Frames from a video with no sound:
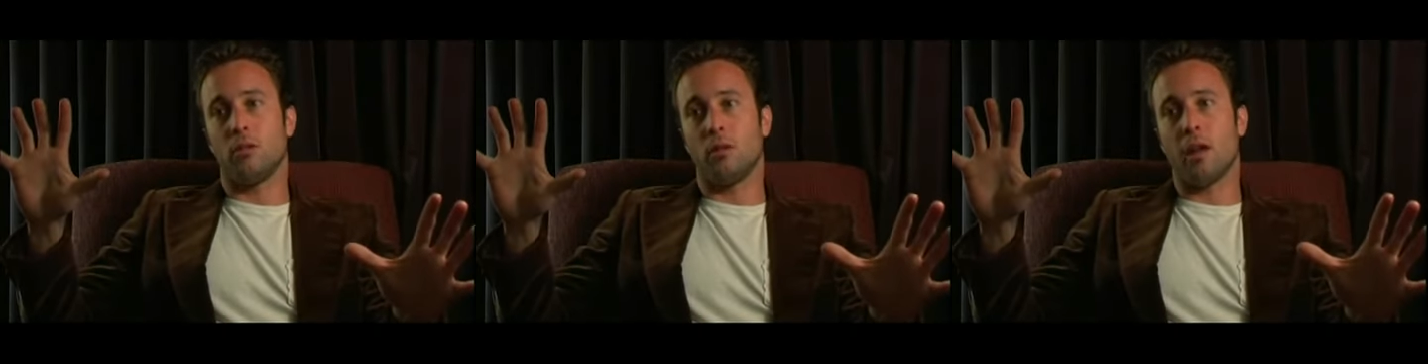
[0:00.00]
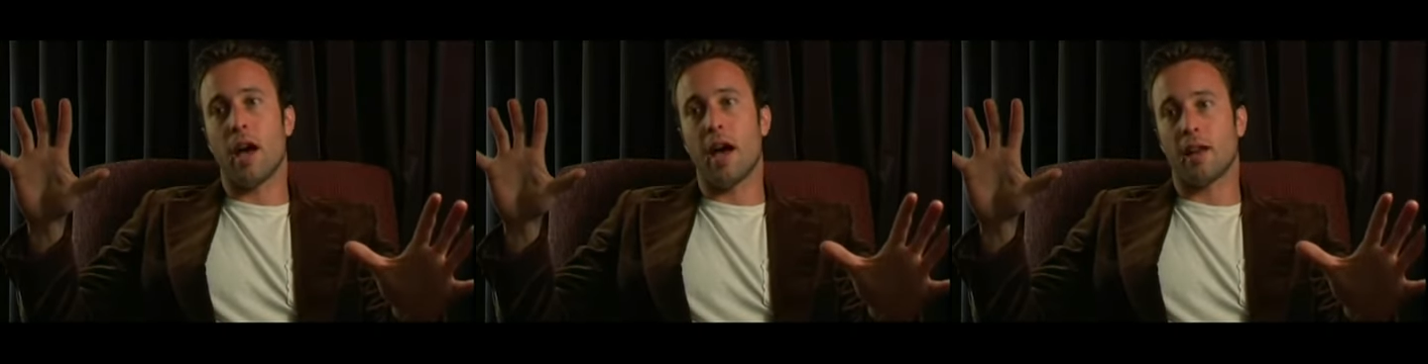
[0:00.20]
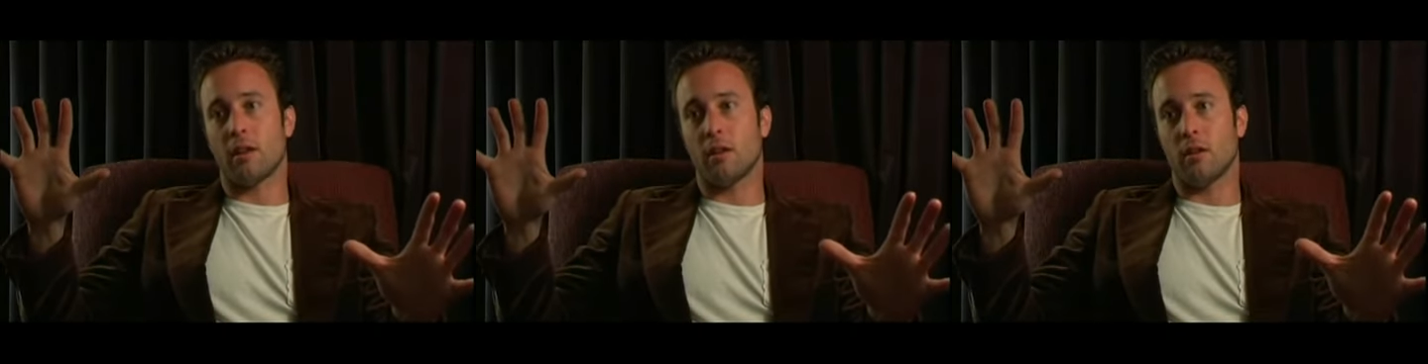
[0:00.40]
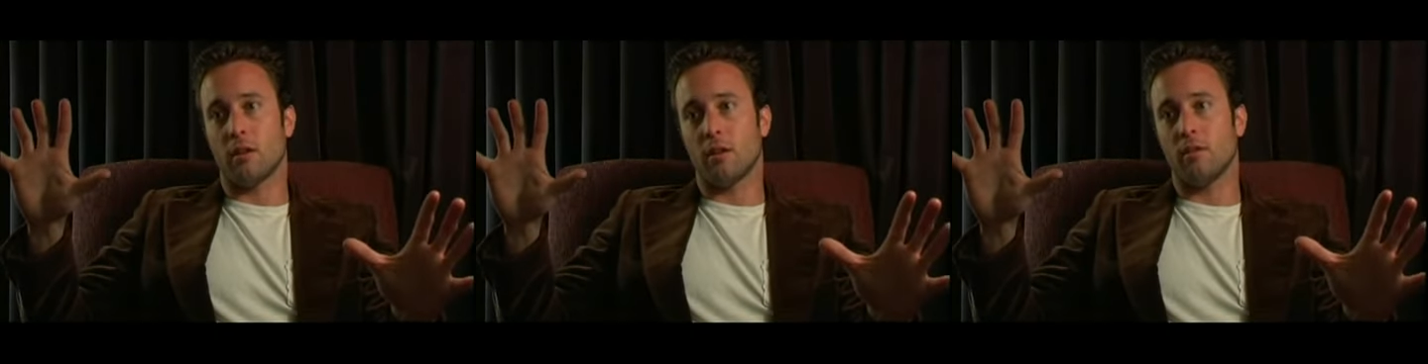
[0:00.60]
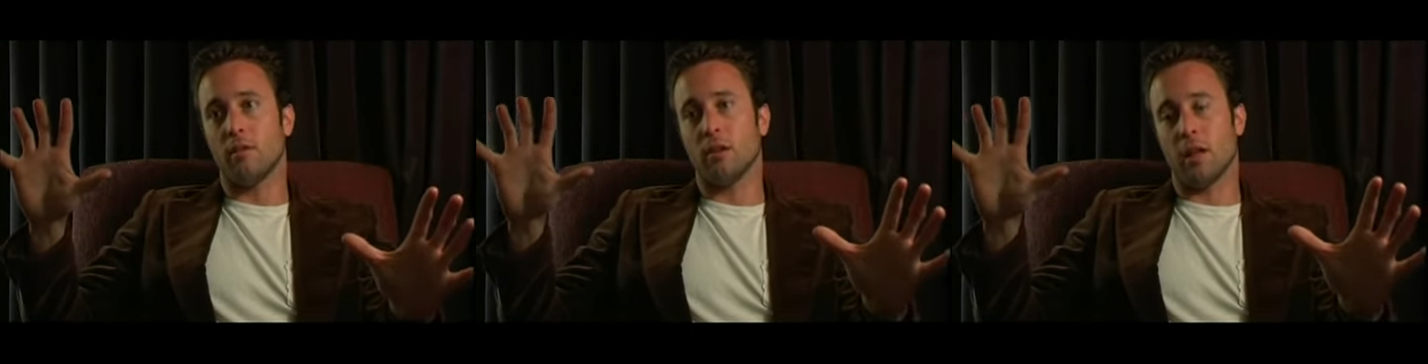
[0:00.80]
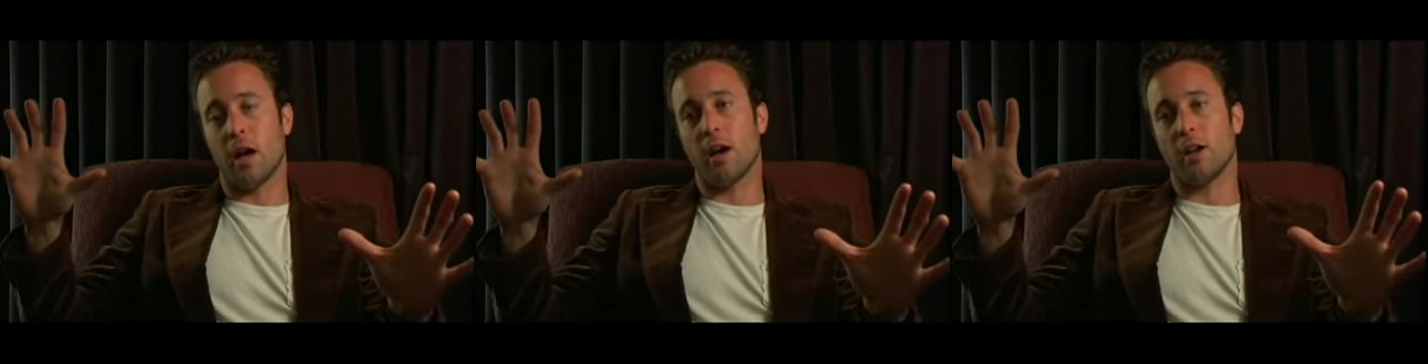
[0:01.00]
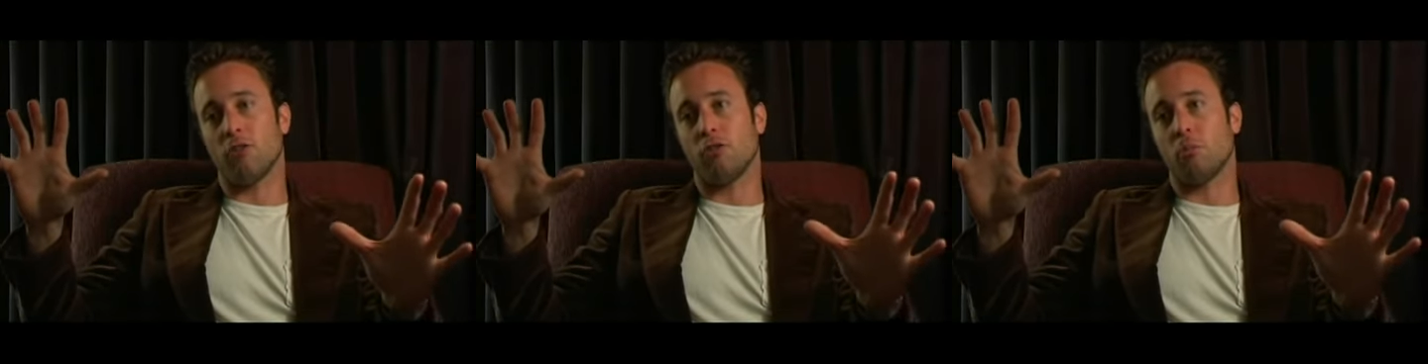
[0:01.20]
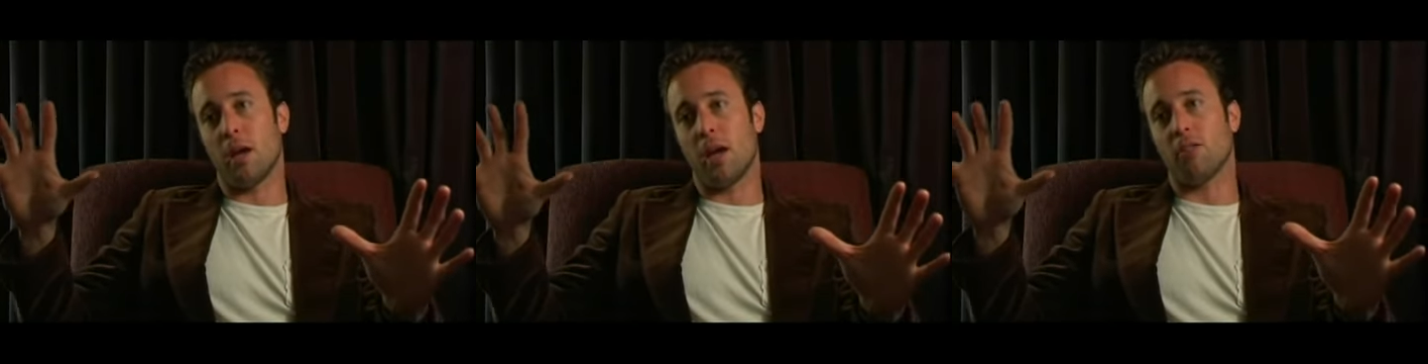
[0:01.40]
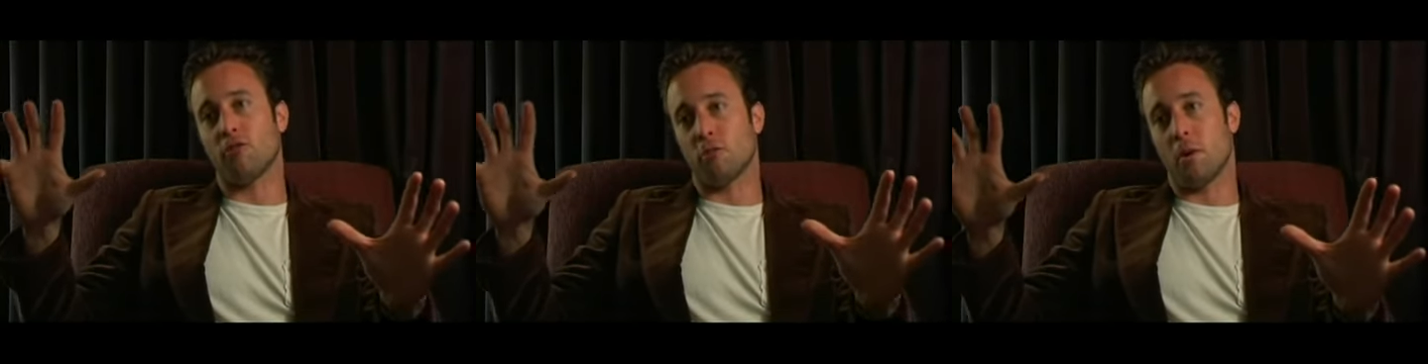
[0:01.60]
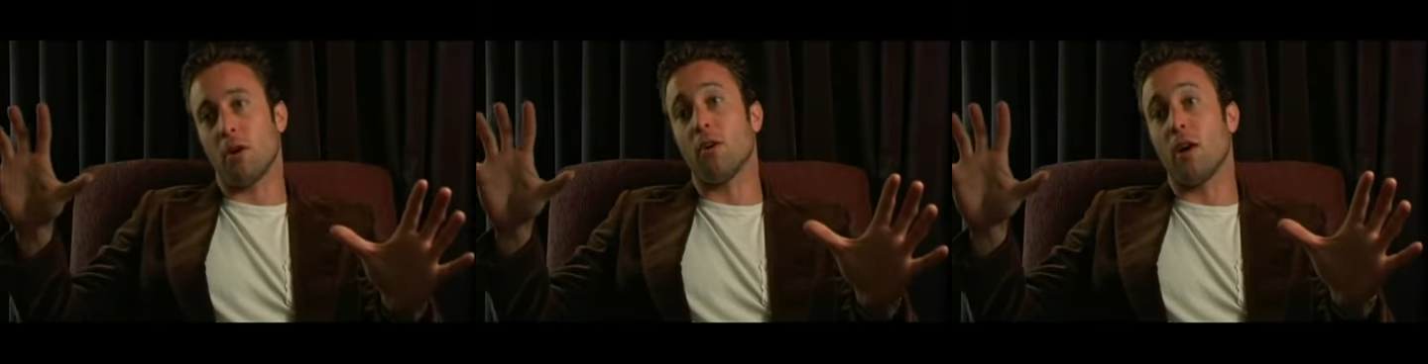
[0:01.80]
that large man
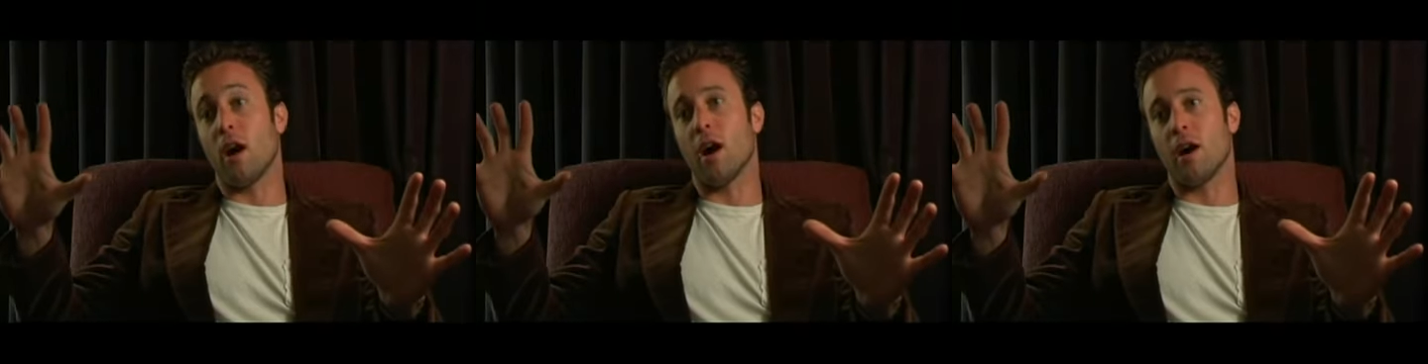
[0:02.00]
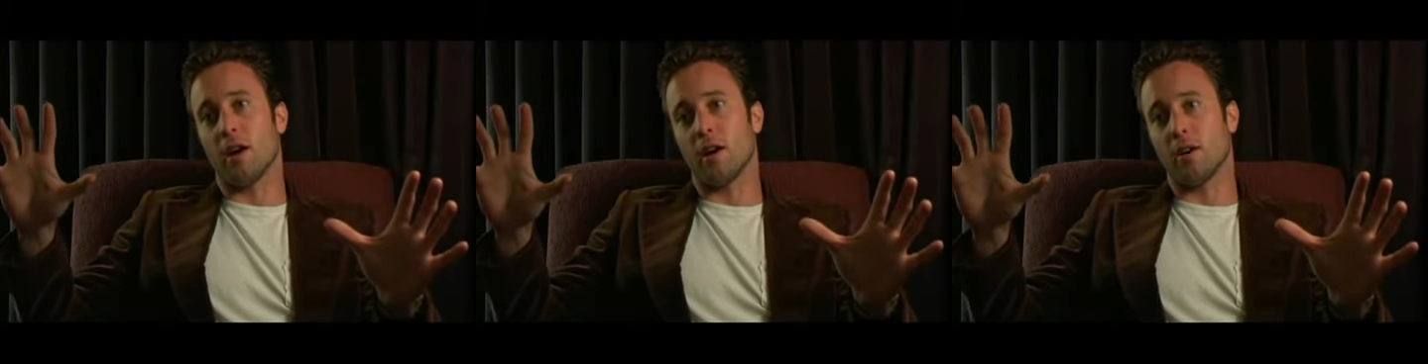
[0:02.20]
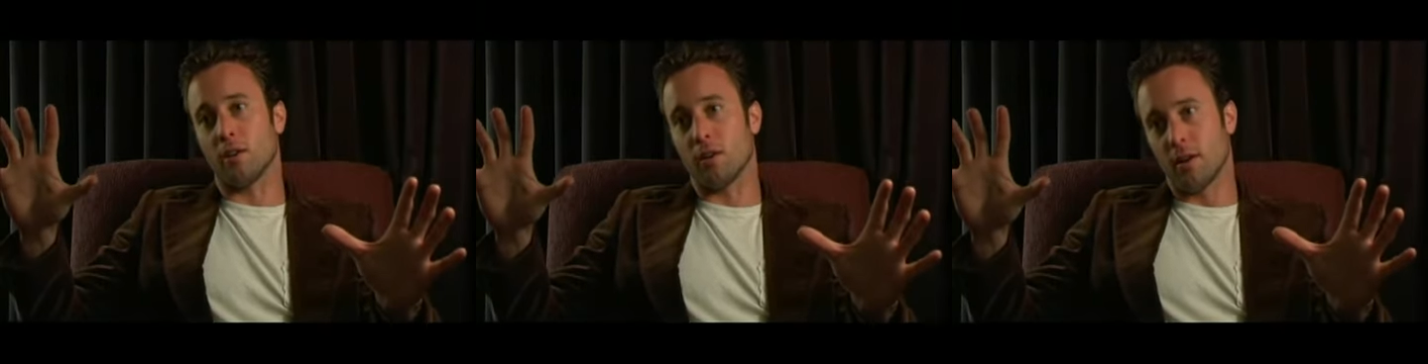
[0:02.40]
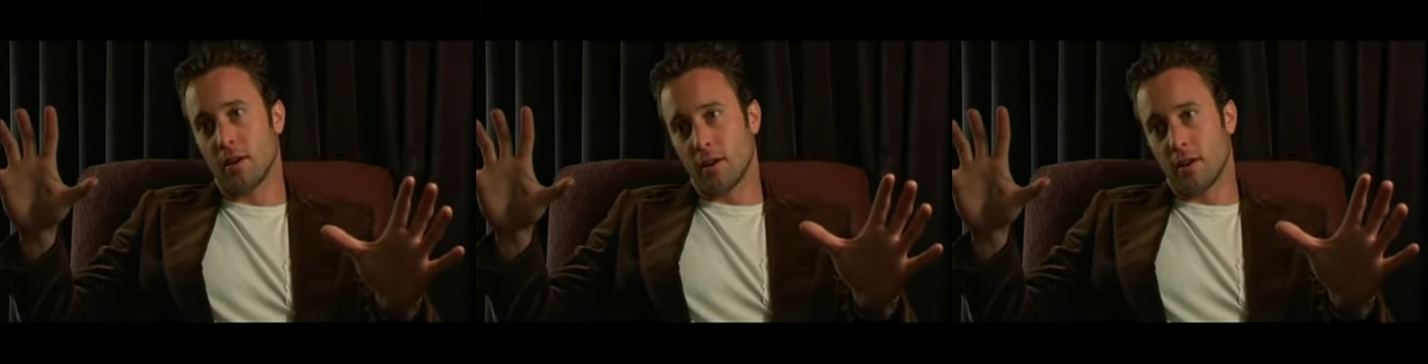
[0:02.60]
from Ohio